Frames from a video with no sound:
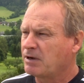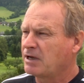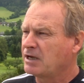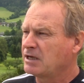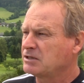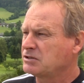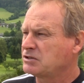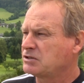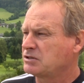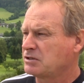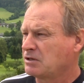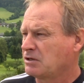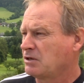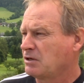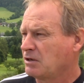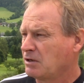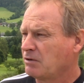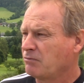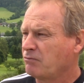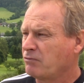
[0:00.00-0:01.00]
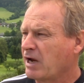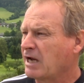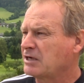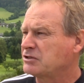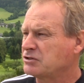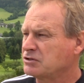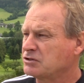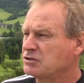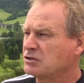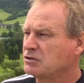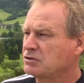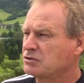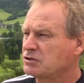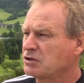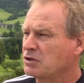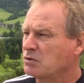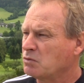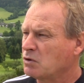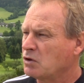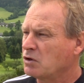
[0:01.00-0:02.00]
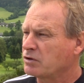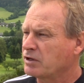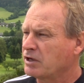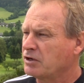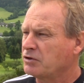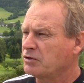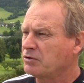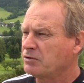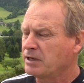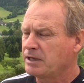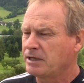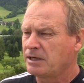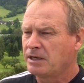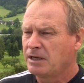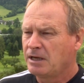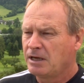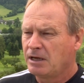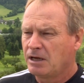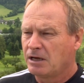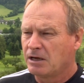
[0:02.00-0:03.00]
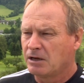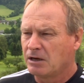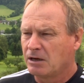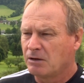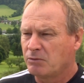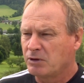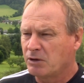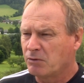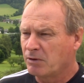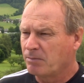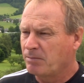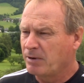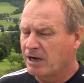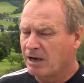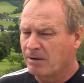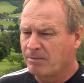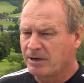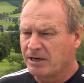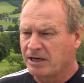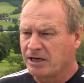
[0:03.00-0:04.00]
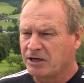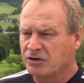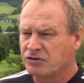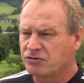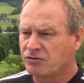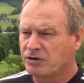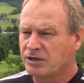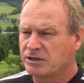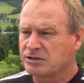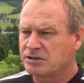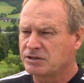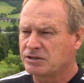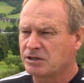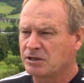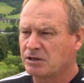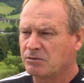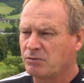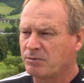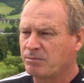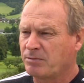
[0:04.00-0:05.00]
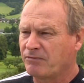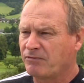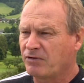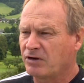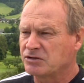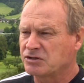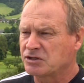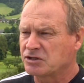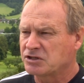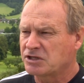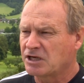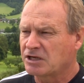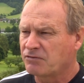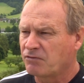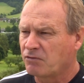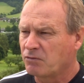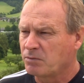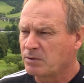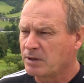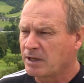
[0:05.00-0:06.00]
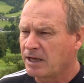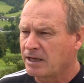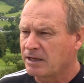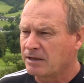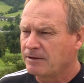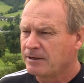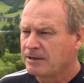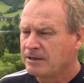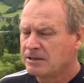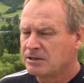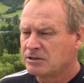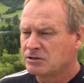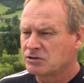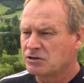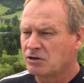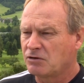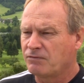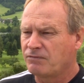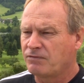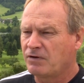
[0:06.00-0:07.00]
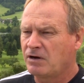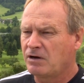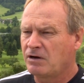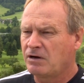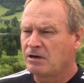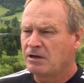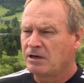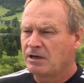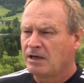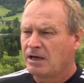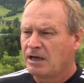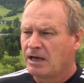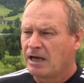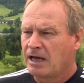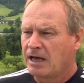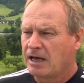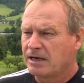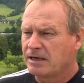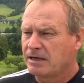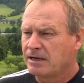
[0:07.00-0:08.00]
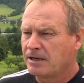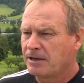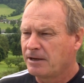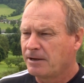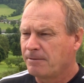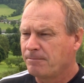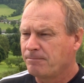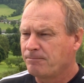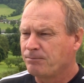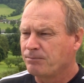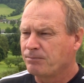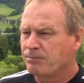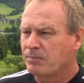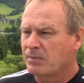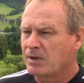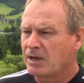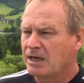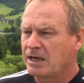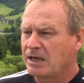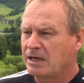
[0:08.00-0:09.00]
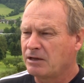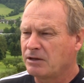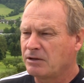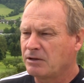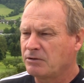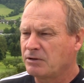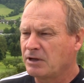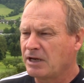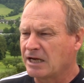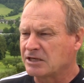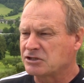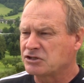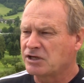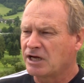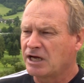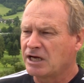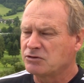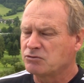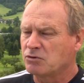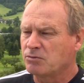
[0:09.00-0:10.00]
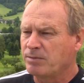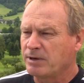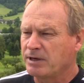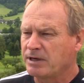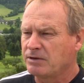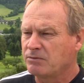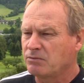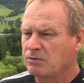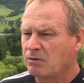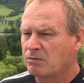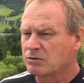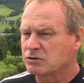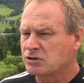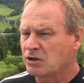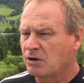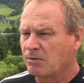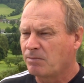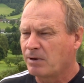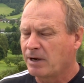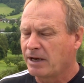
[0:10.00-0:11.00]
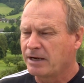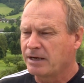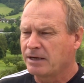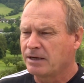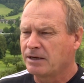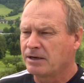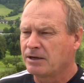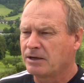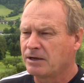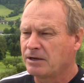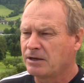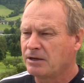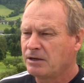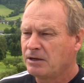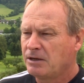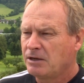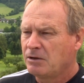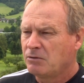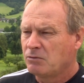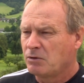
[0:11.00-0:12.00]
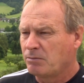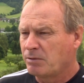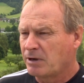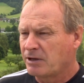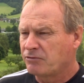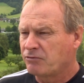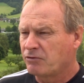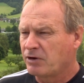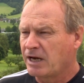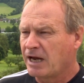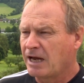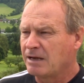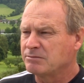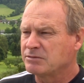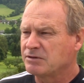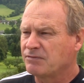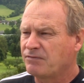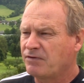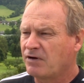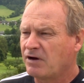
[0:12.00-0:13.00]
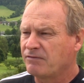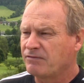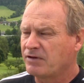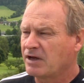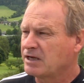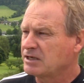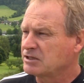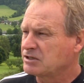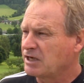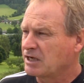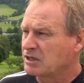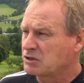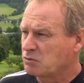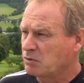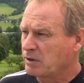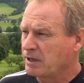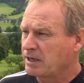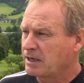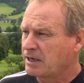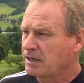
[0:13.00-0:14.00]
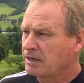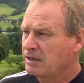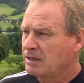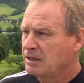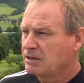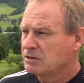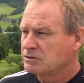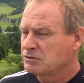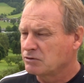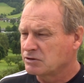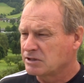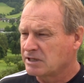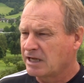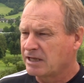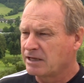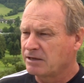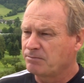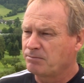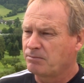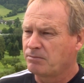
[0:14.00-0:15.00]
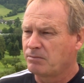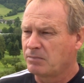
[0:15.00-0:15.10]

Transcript: players' reaction to the work they're doing. We don't want to pick up any injuries. We've been very successful with that so far. And the next stage will be where we'll start playing. We play 3 games in 5 days next week. So it's another